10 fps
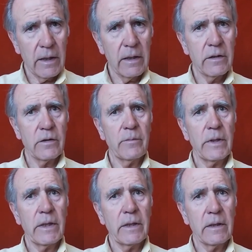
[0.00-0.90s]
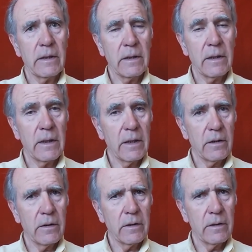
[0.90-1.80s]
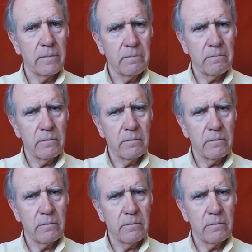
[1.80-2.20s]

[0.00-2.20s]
as a being like God.